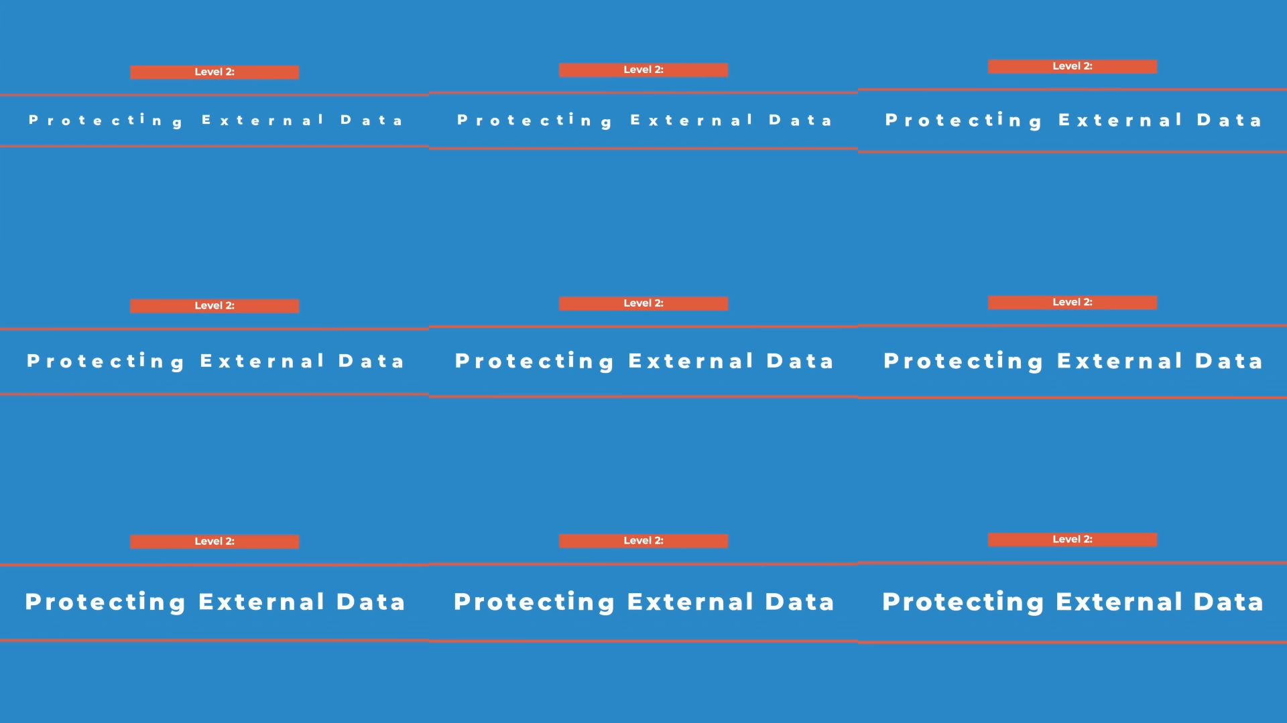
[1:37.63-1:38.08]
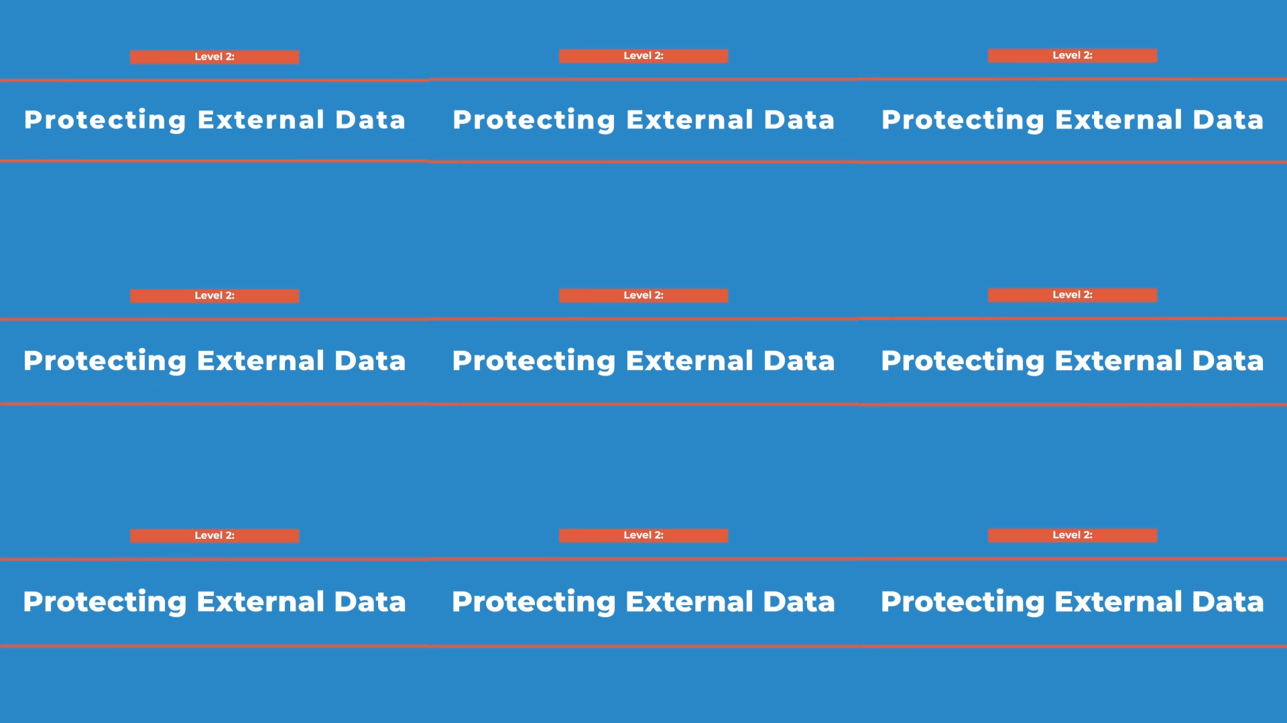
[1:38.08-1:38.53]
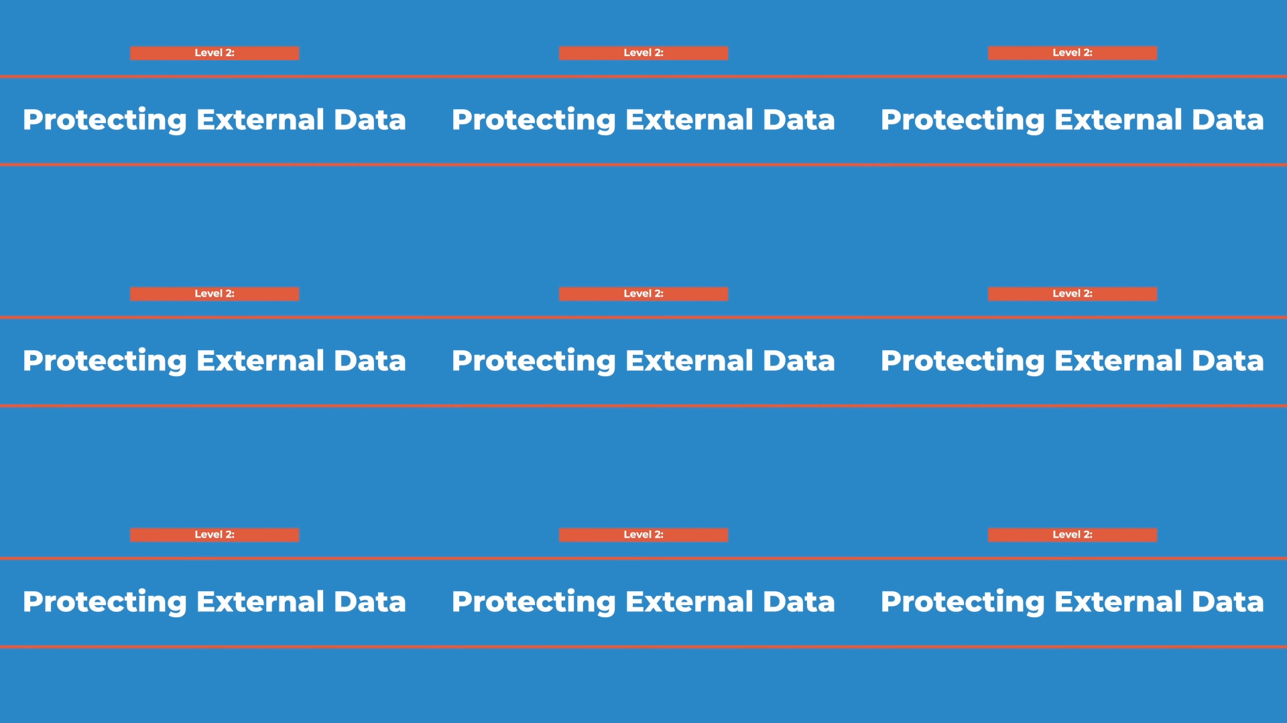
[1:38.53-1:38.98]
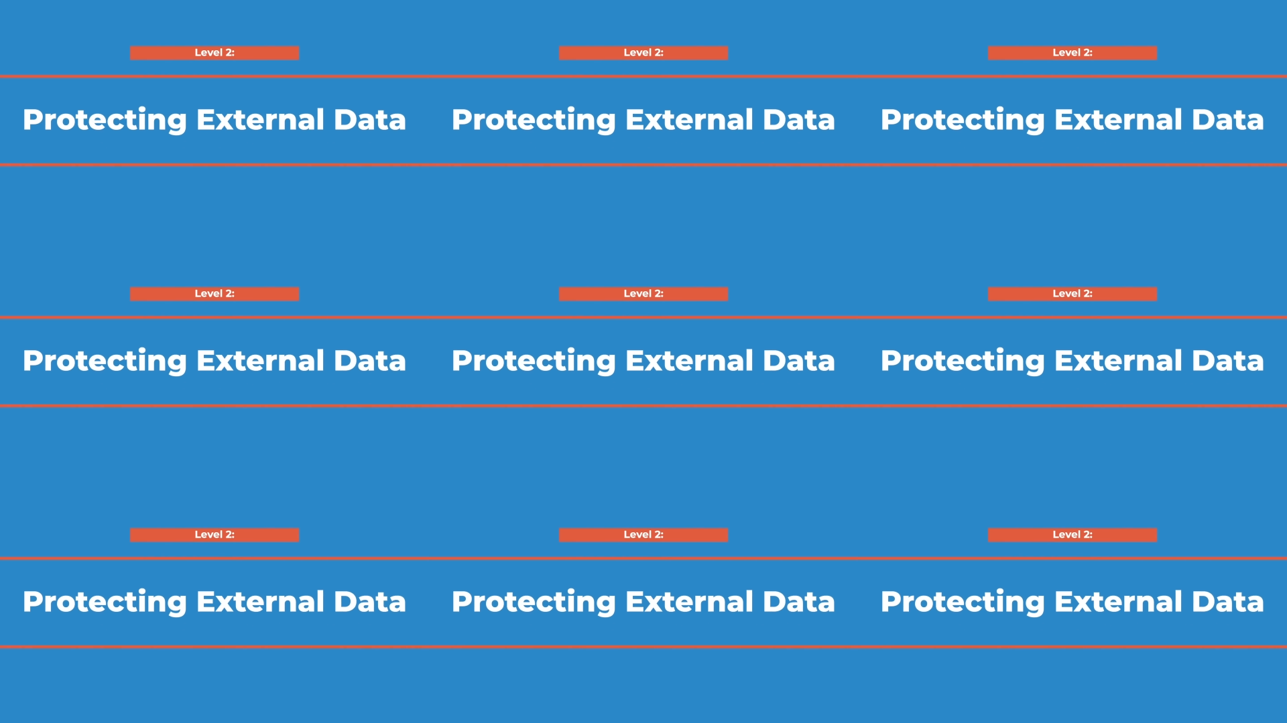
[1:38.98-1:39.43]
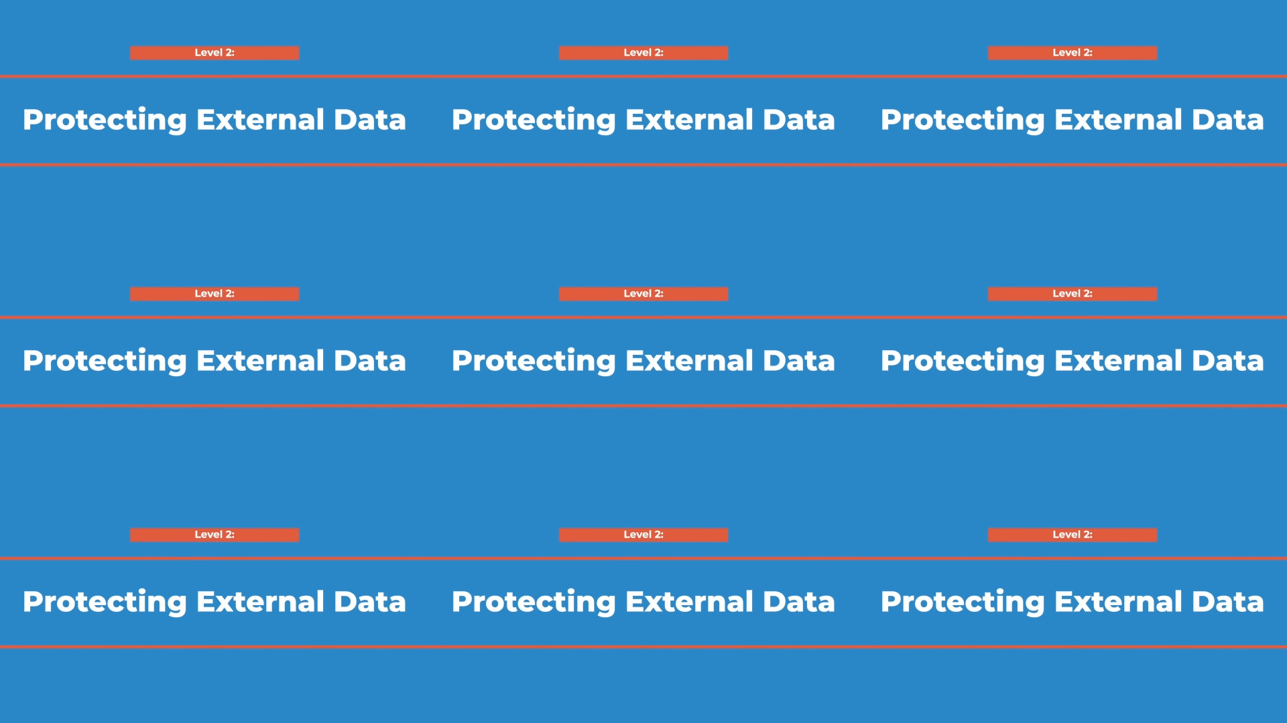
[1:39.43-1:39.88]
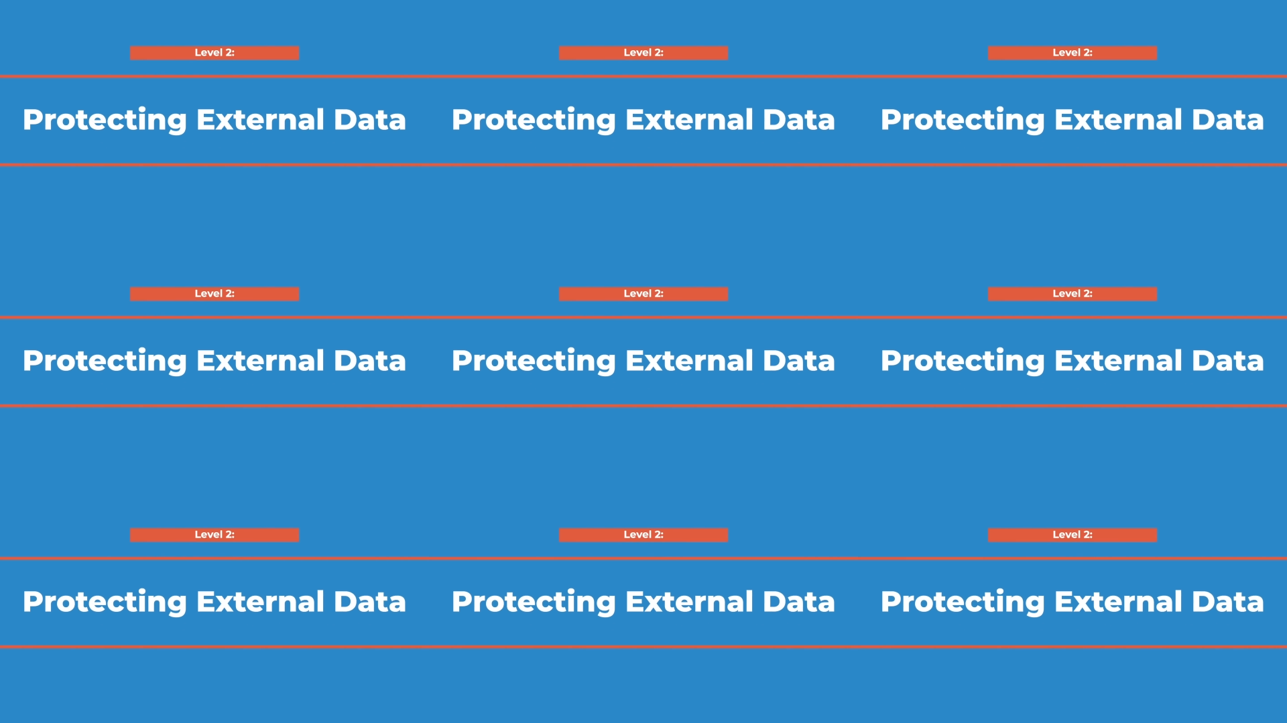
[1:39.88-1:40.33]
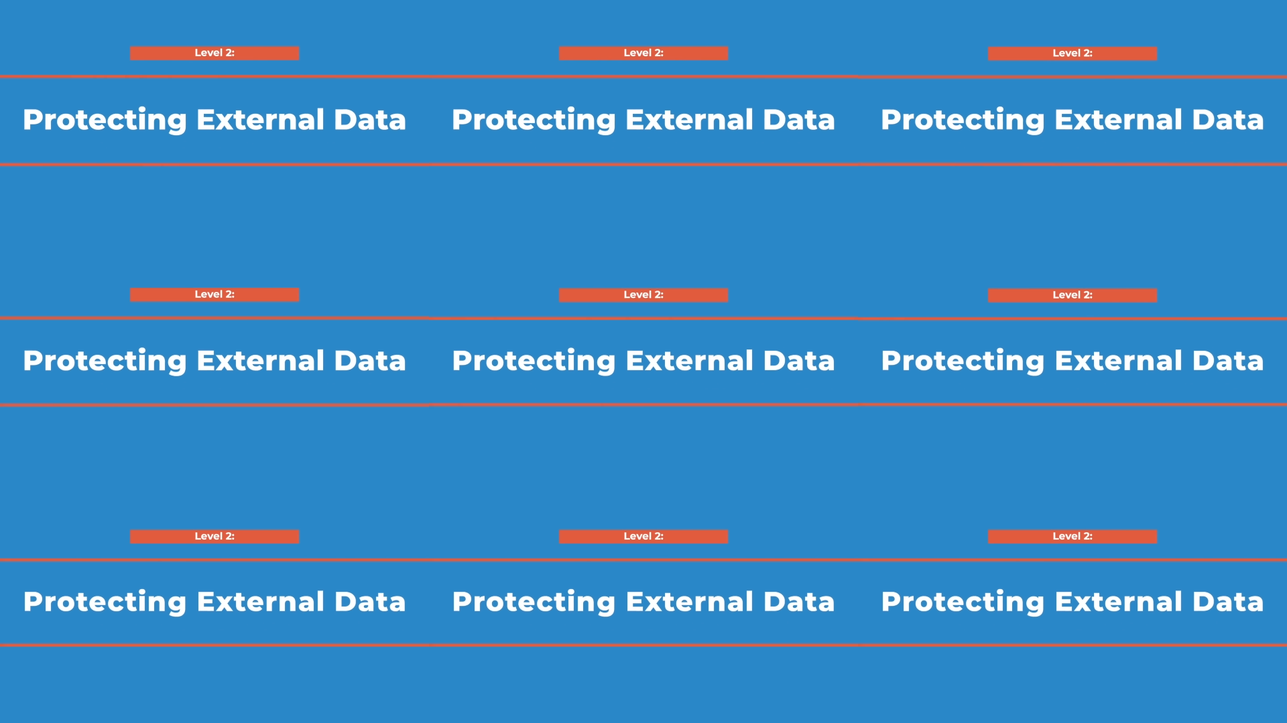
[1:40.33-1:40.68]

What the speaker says: No face is visible, so there are no lips to read.